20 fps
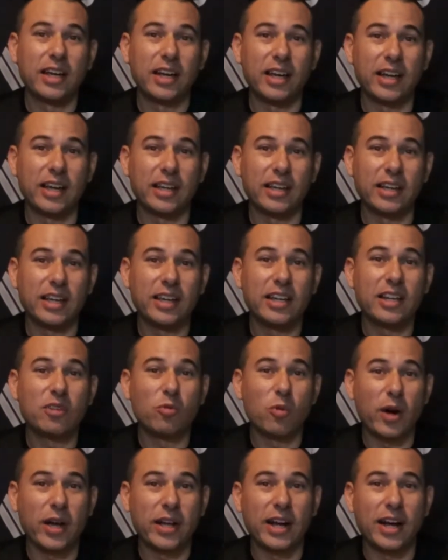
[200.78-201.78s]
a
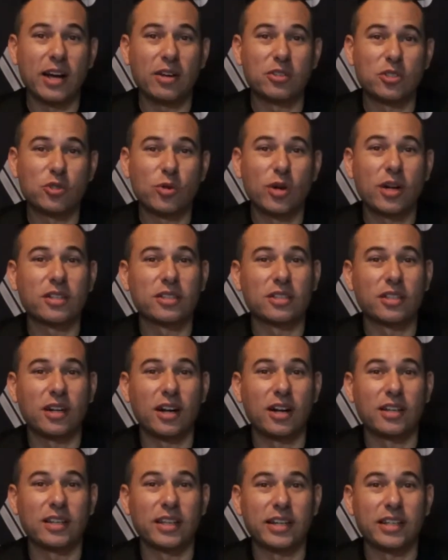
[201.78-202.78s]
in-White House drug
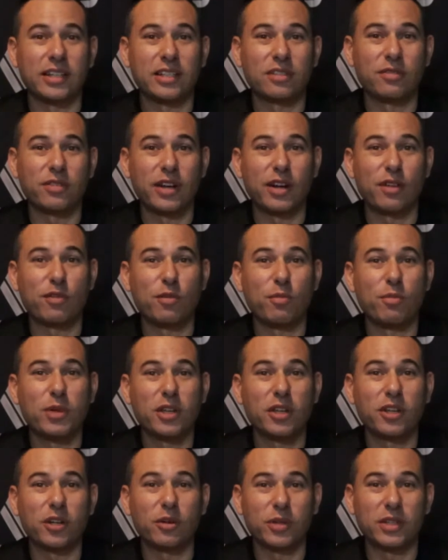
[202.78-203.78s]
czar that is very
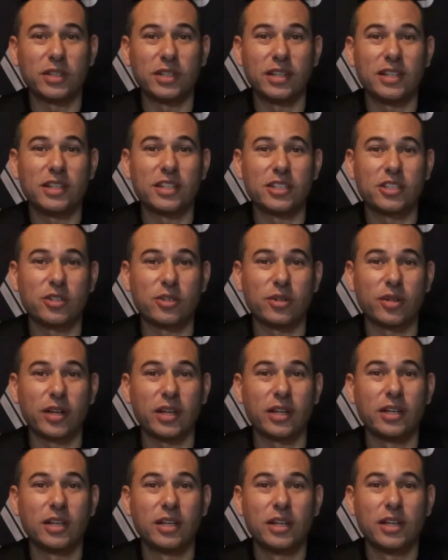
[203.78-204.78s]
familiar with the
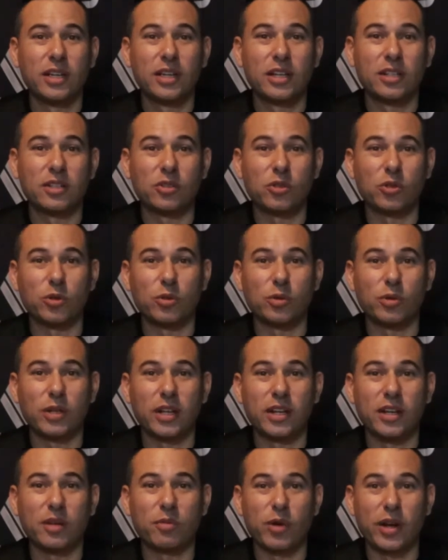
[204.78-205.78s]
industry to
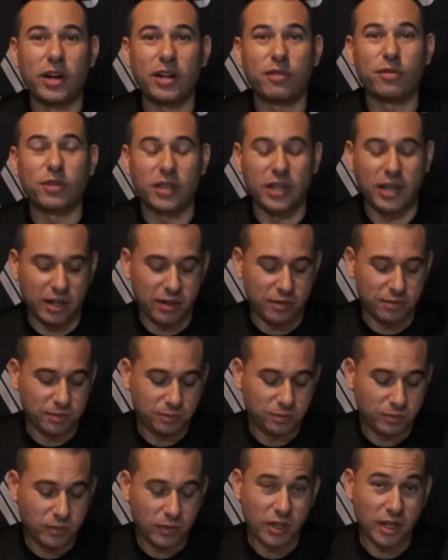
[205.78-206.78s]
get him ready for
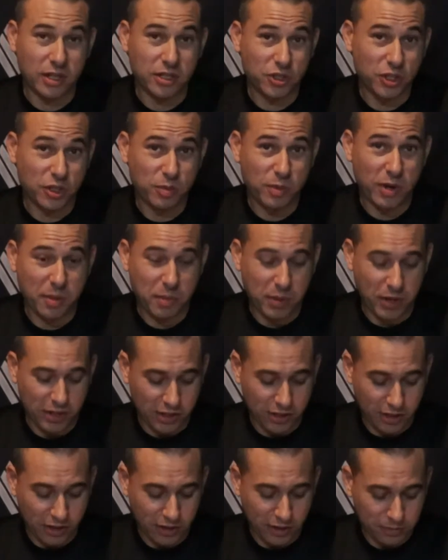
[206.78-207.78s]
that. That's just my
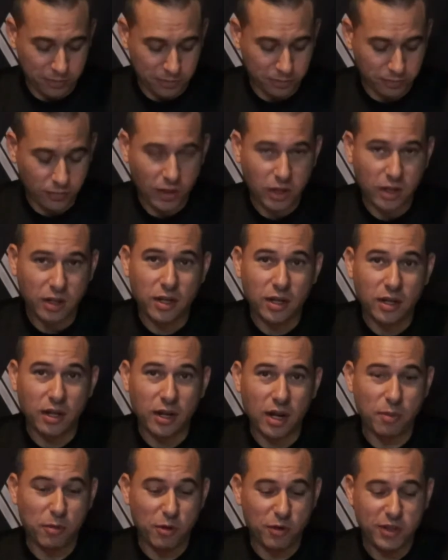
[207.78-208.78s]
opinion, though.
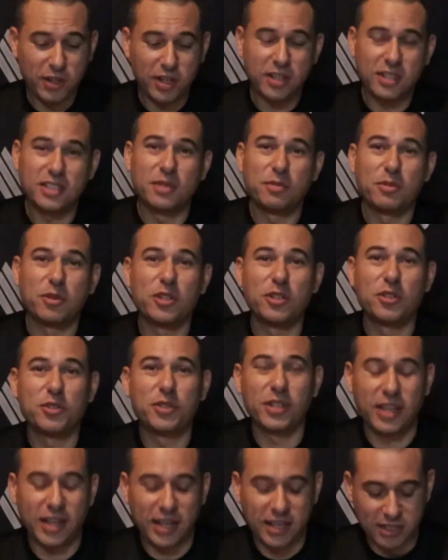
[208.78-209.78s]
Moving on to some good news
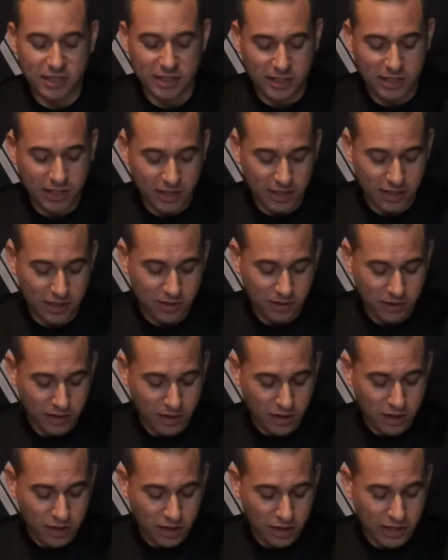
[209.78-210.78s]
in Kansas City.
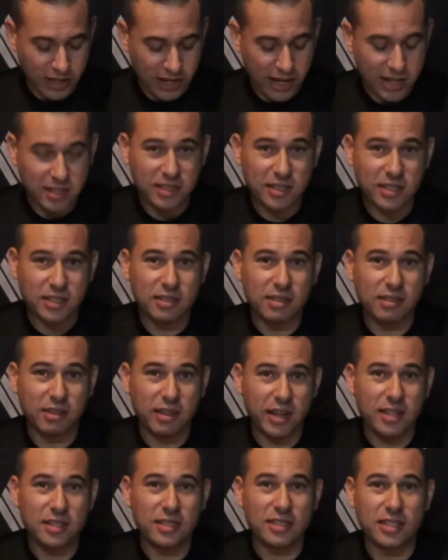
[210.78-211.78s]
The
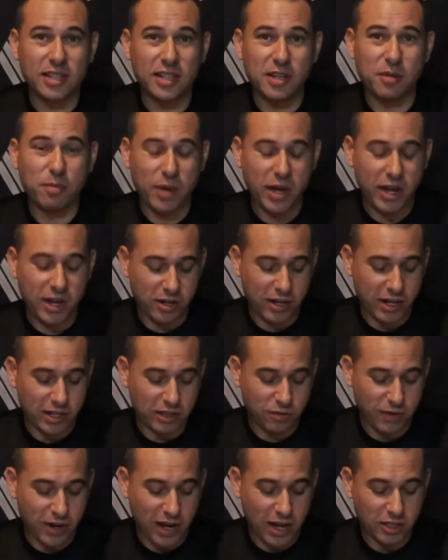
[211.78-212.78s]
Kansas City mayor
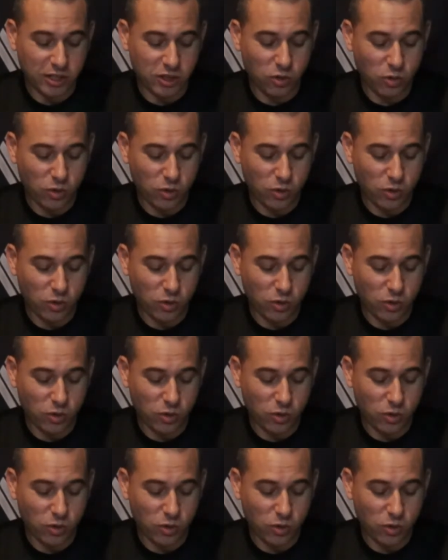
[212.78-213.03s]
has filed an